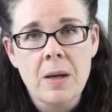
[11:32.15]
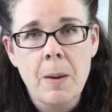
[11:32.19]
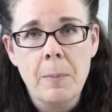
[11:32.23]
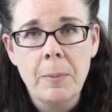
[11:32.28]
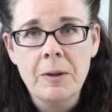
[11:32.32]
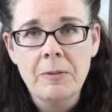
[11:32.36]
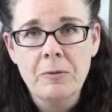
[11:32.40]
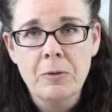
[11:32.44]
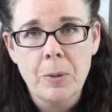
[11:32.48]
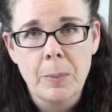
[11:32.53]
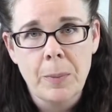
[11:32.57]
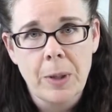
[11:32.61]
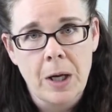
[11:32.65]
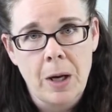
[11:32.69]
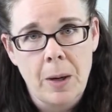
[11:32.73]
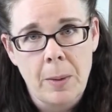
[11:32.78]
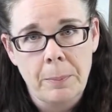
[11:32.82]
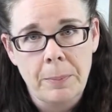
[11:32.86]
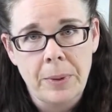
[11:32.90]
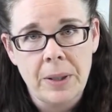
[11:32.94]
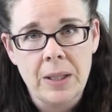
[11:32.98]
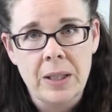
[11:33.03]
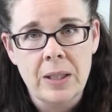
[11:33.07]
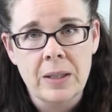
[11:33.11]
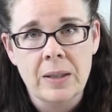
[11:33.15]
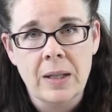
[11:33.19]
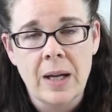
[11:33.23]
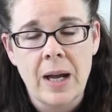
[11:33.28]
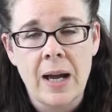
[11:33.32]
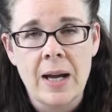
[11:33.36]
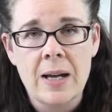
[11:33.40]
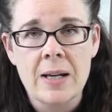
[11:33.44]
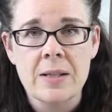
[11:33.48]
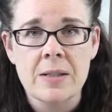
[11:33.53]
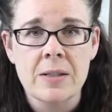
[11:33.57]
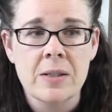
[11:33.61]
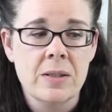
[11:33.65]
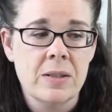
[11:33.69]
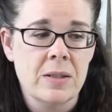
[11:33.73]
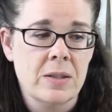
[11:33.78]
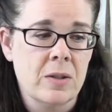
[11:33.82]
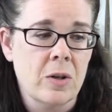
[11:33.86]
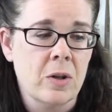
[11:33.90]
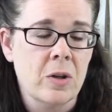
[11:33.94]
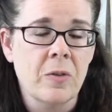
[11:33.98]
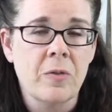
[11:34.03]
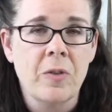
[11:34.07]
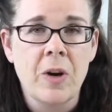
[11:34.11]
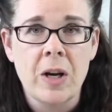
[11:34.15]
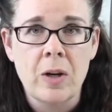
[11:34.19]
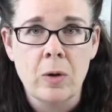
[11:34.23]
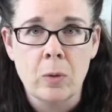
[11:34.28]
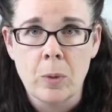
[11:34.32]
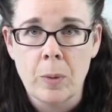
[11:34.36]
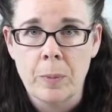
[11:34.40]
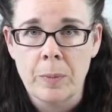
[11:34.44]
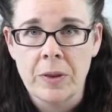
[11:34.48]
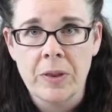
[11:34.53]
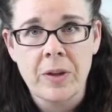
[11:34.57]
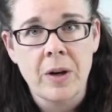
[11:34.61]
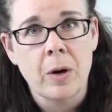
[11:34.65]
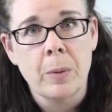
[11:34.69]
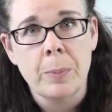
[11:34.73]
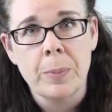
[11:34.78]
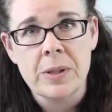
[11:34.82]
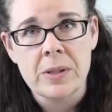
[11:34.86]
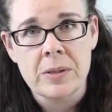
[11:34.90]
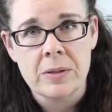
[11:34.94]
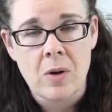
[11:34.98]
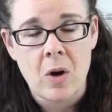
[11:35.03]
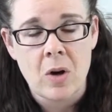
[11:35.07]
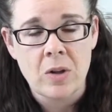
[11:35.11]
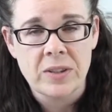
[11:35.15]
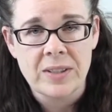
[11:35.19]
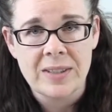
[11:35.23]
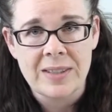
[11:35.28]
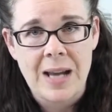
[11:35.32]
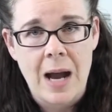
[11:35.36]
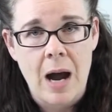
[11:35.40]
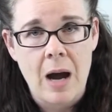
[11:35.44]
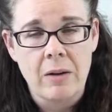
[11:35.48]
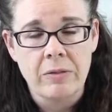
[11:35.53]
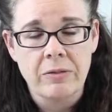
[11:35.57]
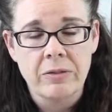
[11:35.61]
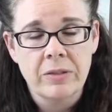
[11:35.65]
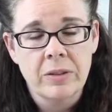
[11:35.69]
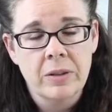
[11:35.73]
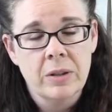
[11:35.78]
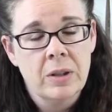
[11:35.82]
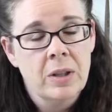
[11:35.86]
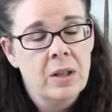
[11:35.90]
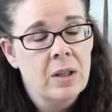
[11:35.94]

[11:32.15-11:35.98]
coming from a company that has certified aromatherapists on staff.